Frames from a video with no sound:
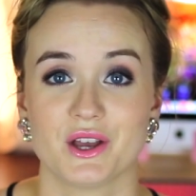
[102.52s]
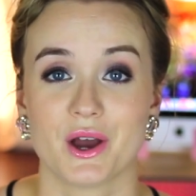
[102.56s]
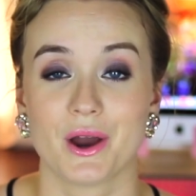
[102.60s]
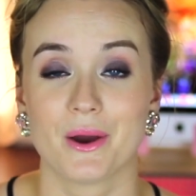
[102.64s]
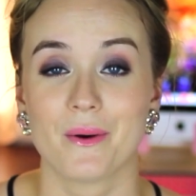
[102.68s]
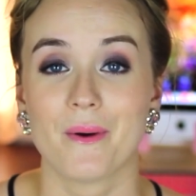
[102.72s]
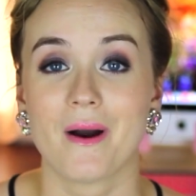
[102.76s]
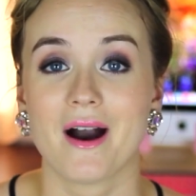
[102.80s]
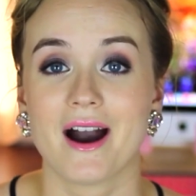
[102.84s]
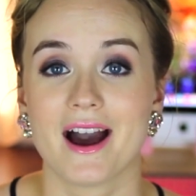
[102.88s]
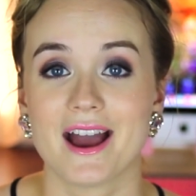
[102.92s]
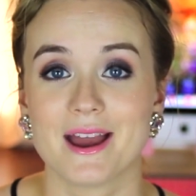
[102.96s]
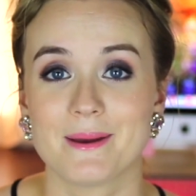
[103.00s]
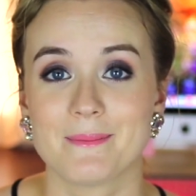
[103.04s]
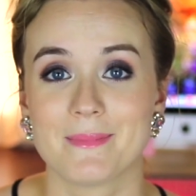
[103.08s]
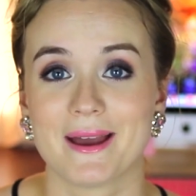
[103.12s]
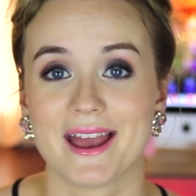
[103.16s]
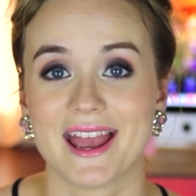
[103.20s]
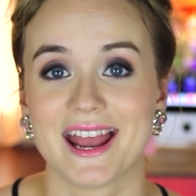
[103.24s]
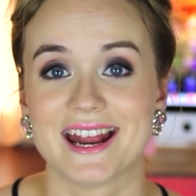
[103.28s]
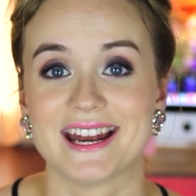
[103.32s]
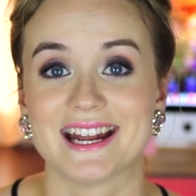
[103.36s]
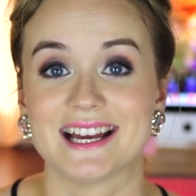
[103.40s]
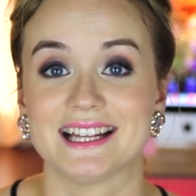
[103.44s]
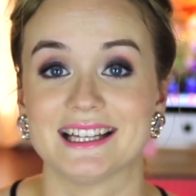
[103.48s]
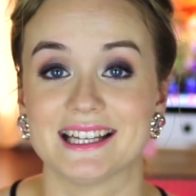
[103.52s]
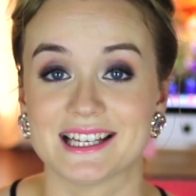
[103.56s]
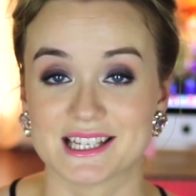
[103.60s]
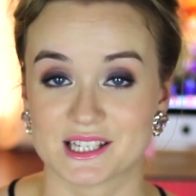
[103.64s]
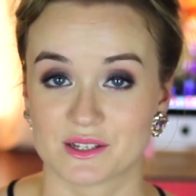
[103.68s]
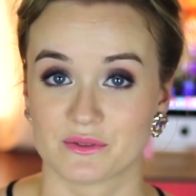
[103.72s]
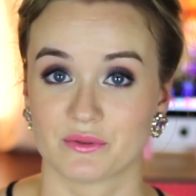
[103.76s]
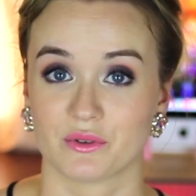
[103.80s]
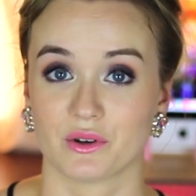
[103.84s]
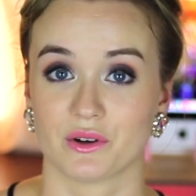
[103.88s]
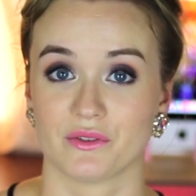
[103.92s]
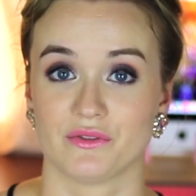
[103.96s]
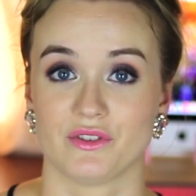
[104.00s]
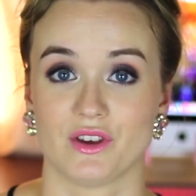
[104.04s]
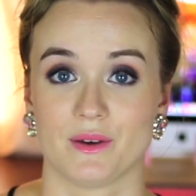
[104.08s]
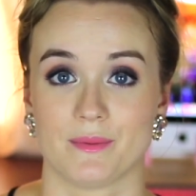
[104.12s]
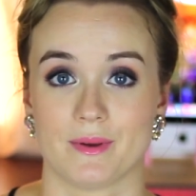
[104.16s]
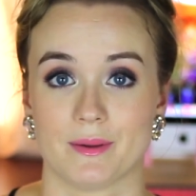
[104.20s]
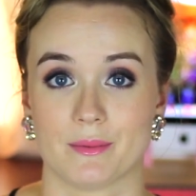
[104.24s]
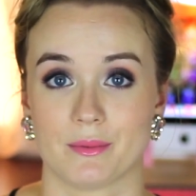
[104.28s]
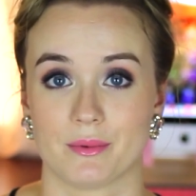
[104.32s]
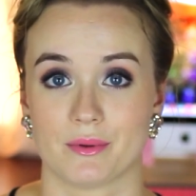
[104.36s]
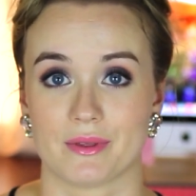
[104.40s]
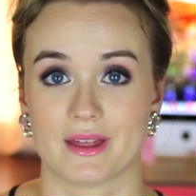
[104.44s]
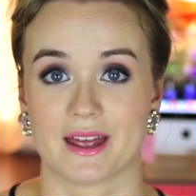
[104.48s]
So I made a list for a few
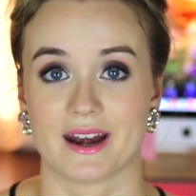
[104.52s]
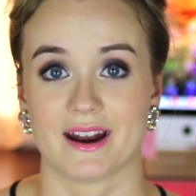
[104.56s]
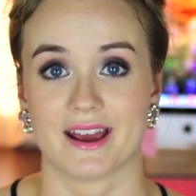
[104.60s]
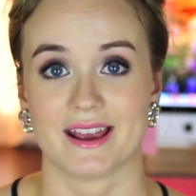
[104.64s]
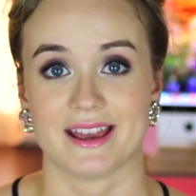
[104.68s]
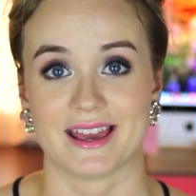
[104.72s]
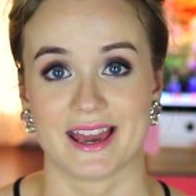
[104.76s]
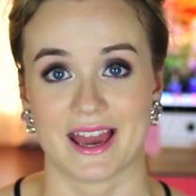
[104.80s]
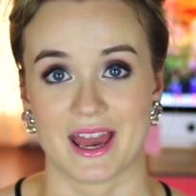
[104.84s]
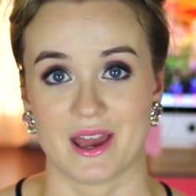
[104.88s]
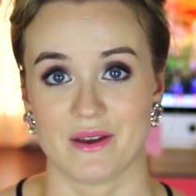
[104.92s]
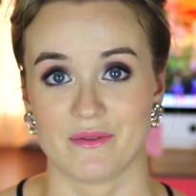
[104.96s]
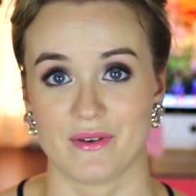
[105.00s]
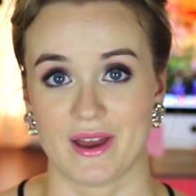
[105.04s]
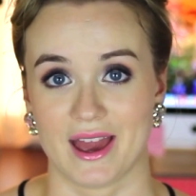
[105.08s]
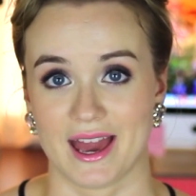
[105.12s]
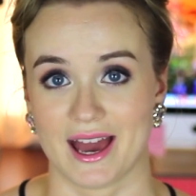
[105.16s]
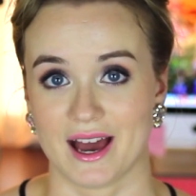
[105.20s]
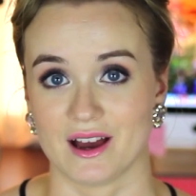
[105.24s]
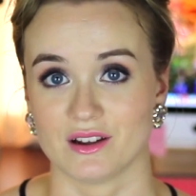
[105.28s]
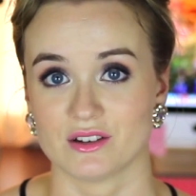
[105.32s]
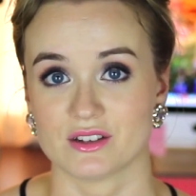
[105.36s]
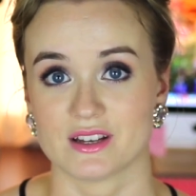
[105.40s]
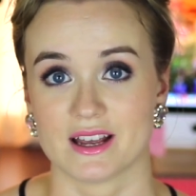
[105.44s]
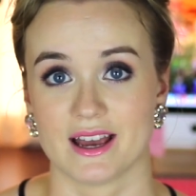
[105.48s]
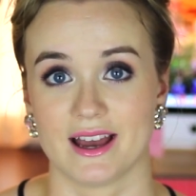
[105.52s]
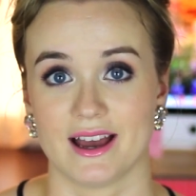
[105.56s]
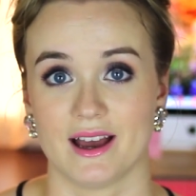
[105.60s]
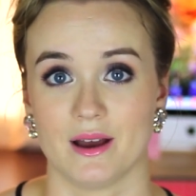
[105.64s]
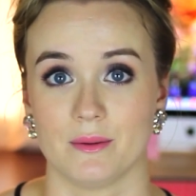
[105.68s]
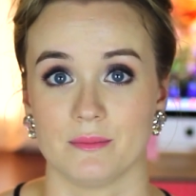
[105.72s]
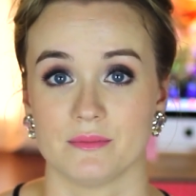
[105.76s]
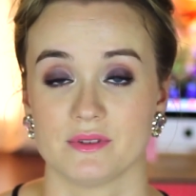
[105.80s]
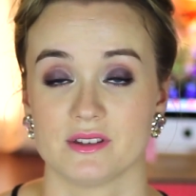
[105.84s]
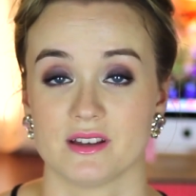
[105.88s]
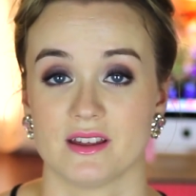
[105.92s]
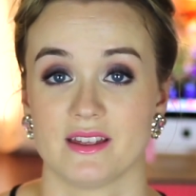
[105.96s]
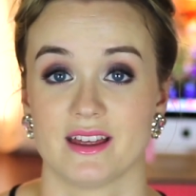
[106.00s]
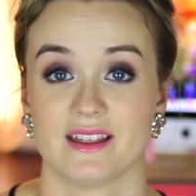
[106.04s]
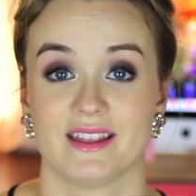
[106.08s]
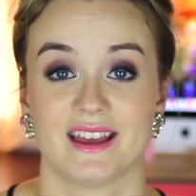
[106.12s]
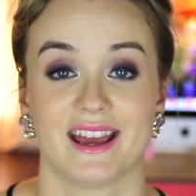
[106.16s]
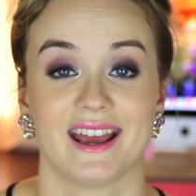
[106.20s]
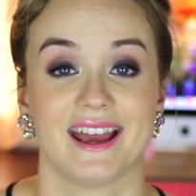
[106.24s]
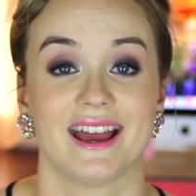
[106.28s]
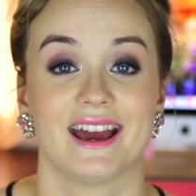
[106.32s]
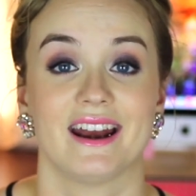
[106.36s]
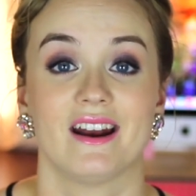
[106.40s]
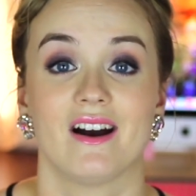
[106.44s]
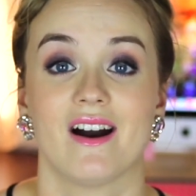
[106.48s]
people that I gave out um, so that
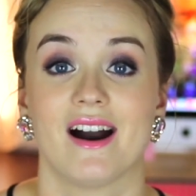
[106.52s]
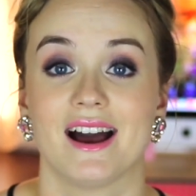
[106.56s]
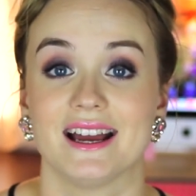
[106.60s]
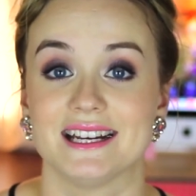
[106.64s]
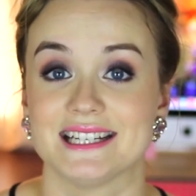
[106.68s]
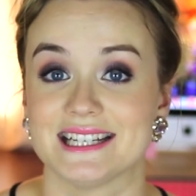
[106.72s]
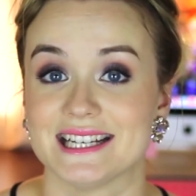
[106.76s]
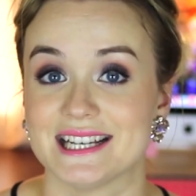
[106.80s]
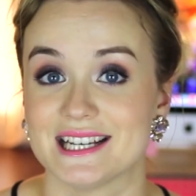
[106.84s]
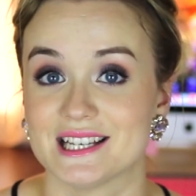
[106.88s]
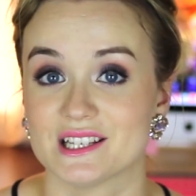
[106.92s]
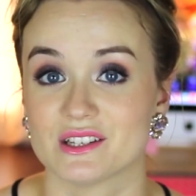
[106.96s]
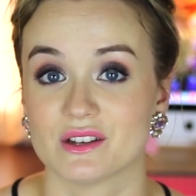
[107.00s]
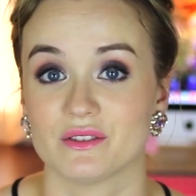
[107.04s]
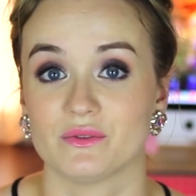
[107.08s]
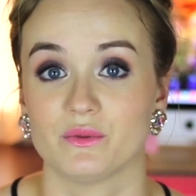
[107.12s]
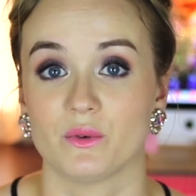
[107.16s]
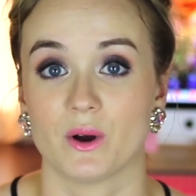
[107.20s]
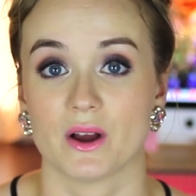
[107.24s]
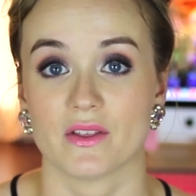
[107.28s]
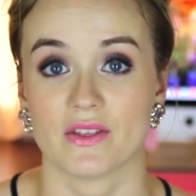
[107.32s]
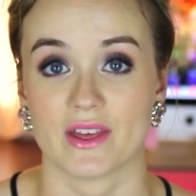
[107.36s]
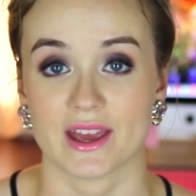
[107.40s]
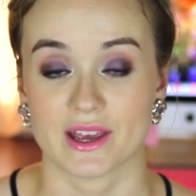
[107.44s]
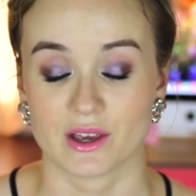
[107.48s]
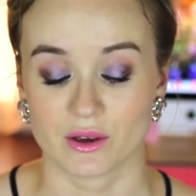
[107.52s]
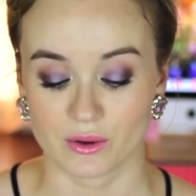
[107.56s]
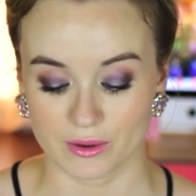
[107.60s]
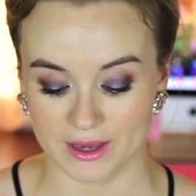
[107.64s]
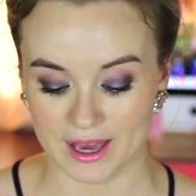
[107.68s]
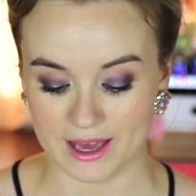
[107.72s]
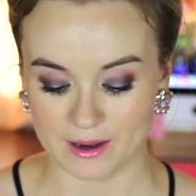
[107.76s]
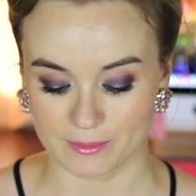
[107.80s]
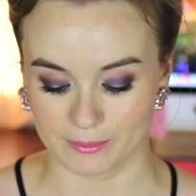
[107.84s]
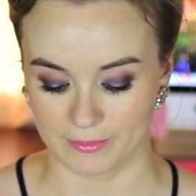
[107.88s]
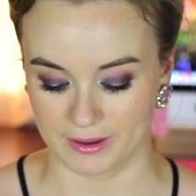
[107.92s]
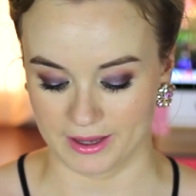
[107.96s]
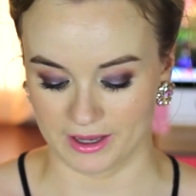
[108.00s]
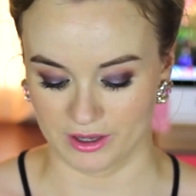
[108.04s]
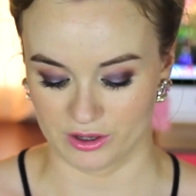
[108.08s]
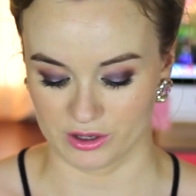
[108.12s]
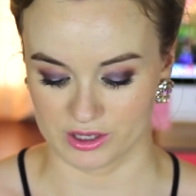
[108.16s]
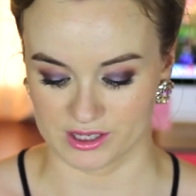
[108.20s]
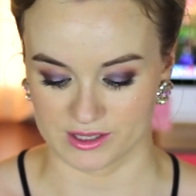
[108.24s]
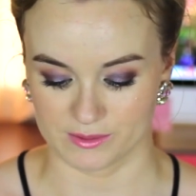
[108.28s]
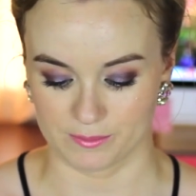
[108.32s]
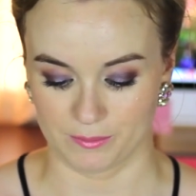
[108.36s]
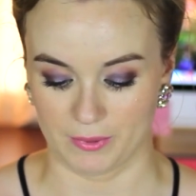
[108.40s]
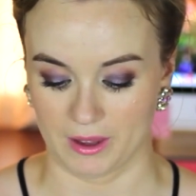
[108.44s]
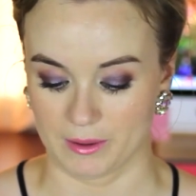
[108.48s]
they had ideas of what they could get me,
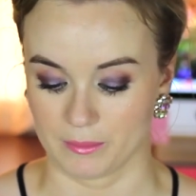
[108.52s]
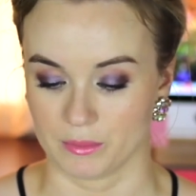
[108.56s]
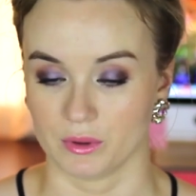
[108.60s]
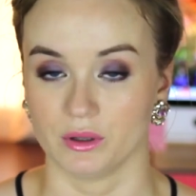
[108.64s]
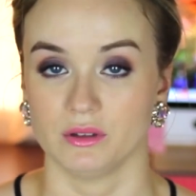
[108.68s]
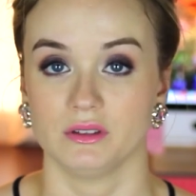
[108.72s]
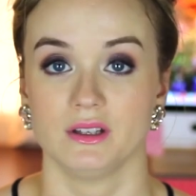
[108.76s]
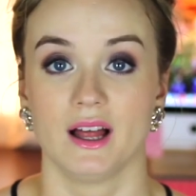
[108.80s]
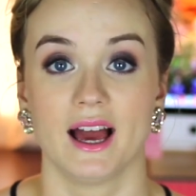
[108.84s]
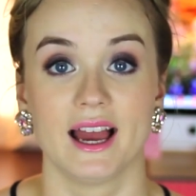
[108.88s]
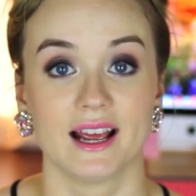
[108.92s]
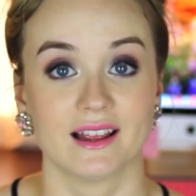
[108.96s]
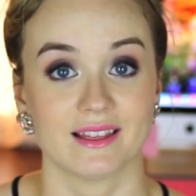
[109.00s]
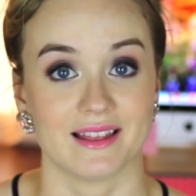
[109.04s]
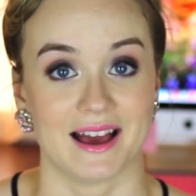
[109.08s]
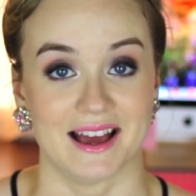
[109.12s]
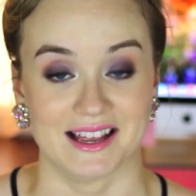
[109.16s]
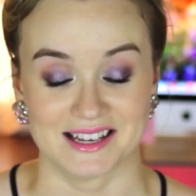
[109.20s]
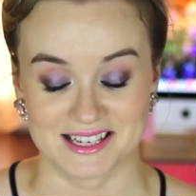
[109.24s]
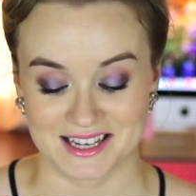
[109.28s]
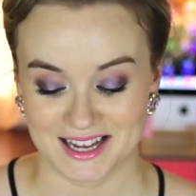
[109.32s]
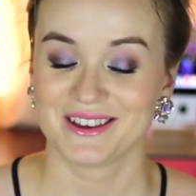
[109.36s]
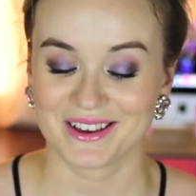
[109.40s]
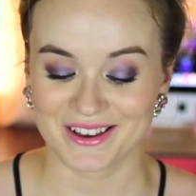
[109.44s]
because people like that.